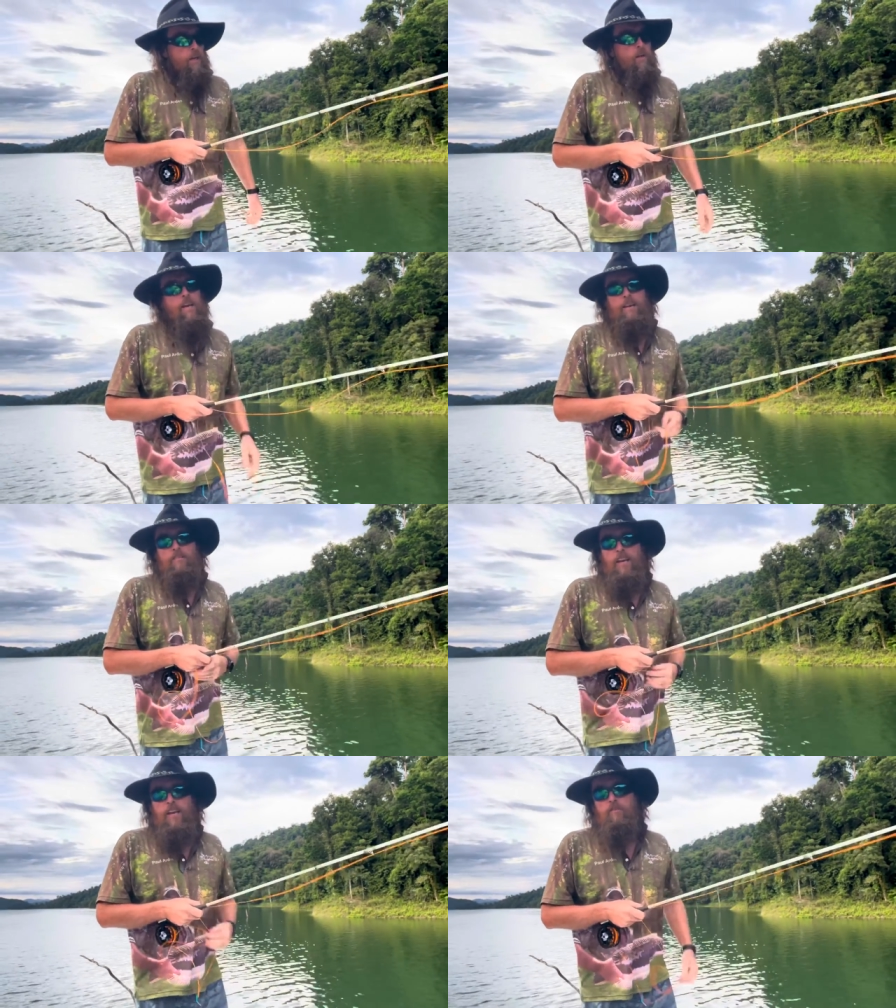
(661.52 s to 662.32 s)
Okay,
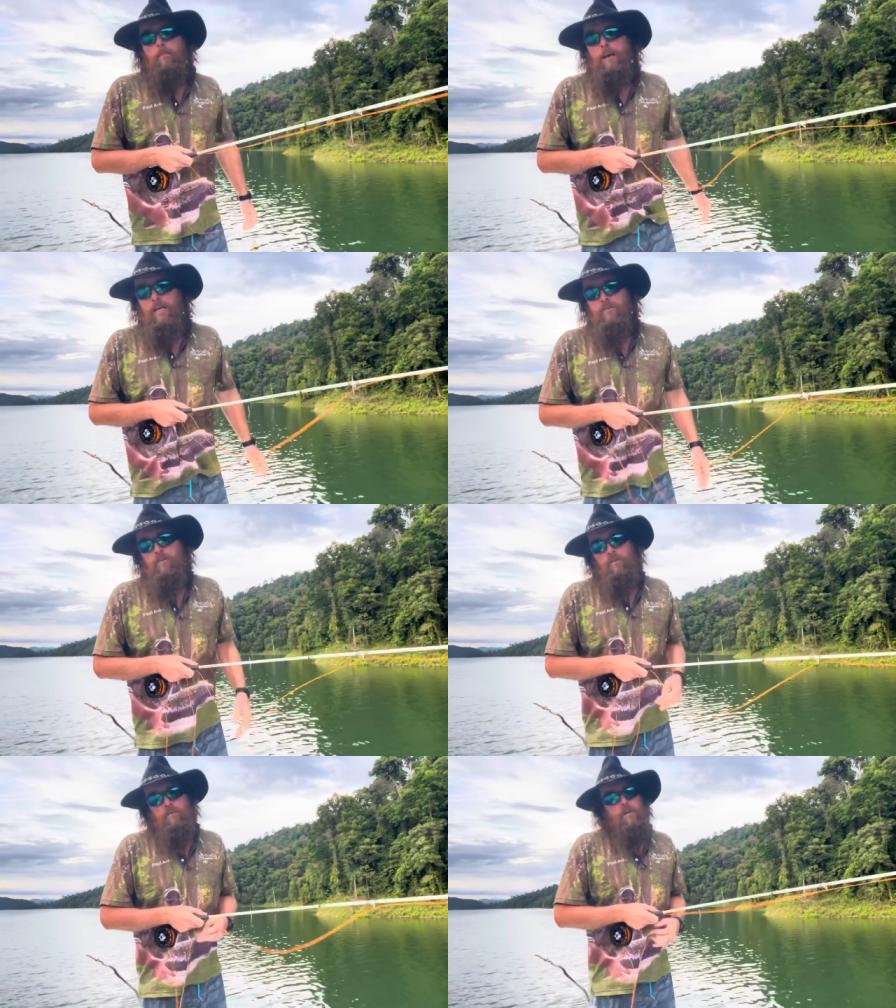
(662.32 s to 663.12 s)
so that's the
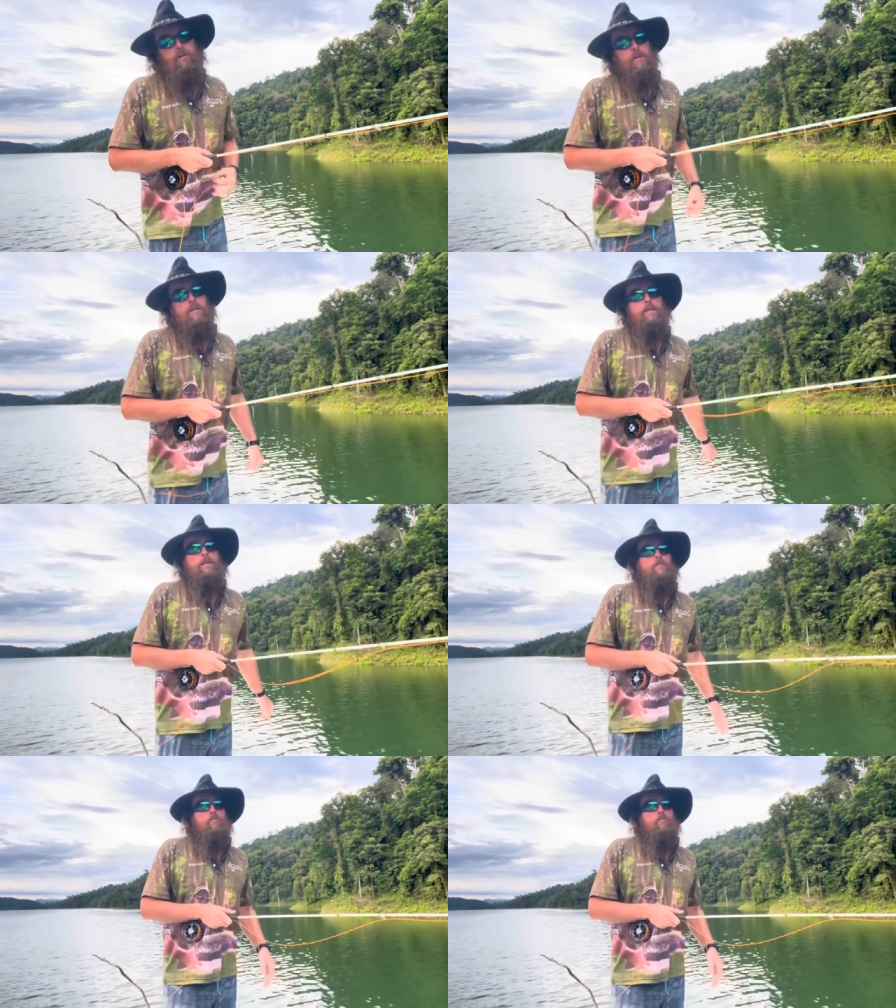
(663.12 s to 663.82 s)
basics of it, okay?